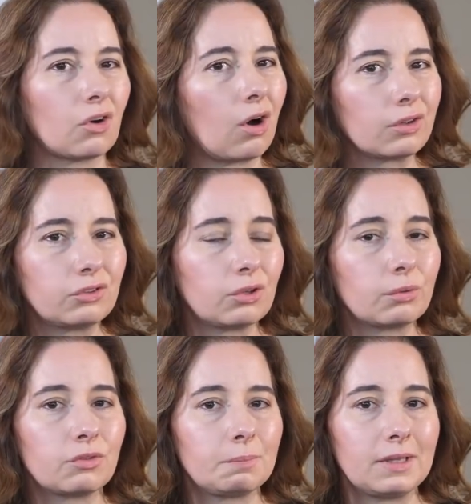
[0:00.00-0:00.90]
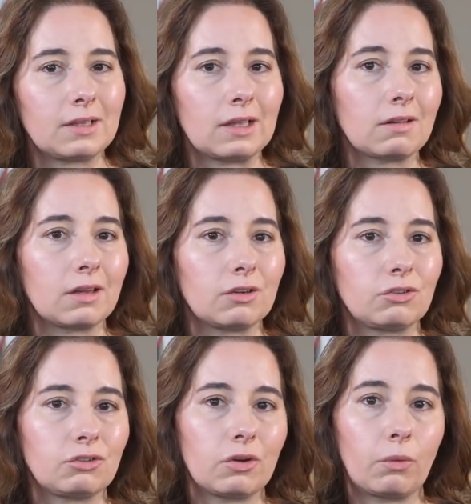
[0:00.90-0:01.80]
Dogs don't speak
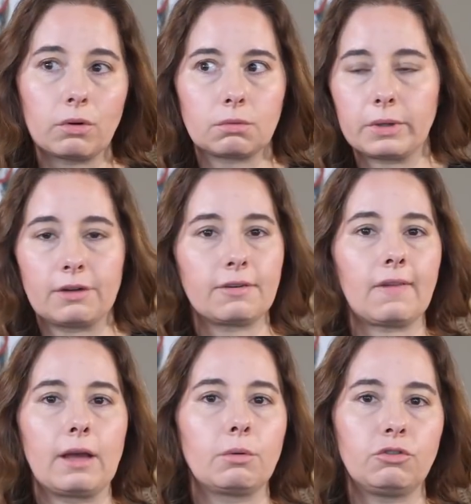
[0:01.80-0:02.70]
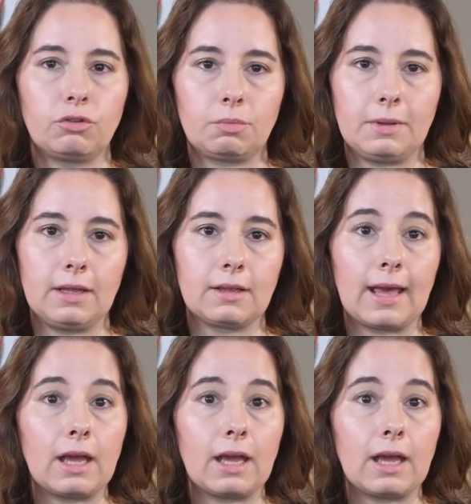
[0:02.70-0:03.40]
English, or whatever language you speak,